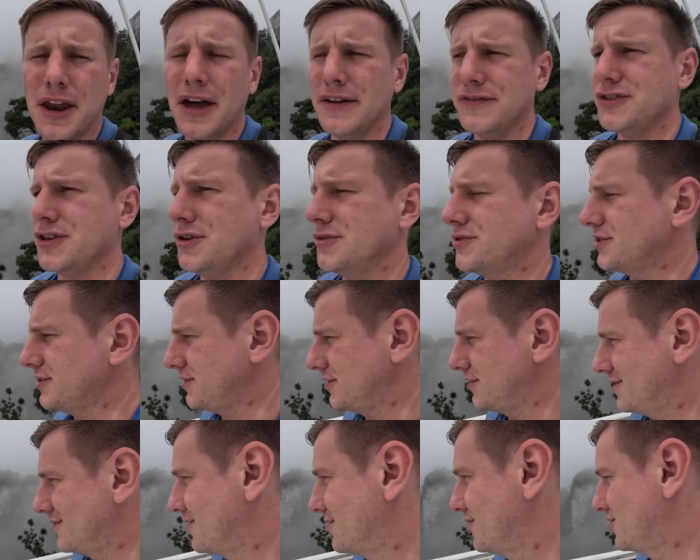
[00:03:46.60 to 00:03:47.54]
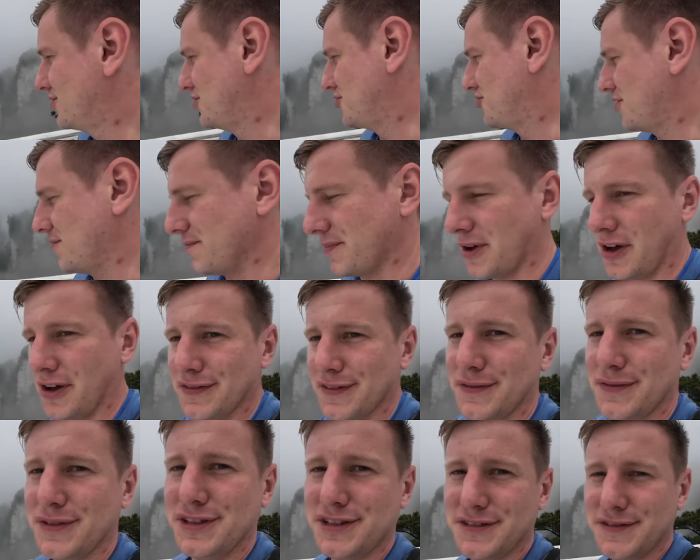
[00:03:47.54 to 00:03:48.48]
I've chosen to jump off
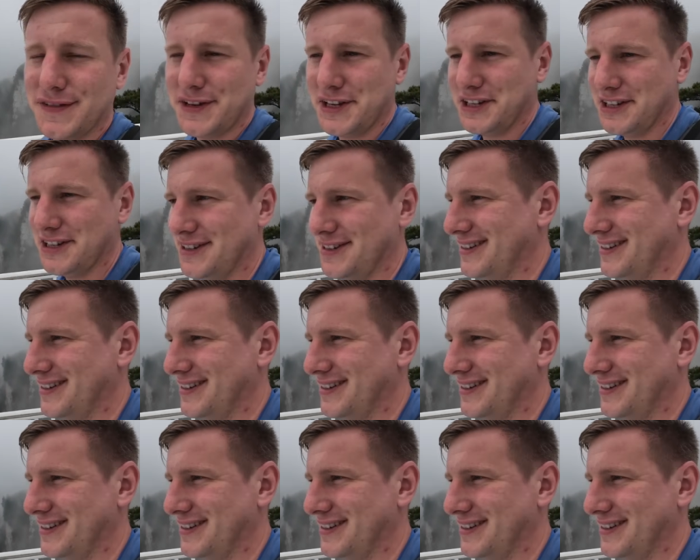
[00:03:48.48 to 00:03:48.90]
of this thing.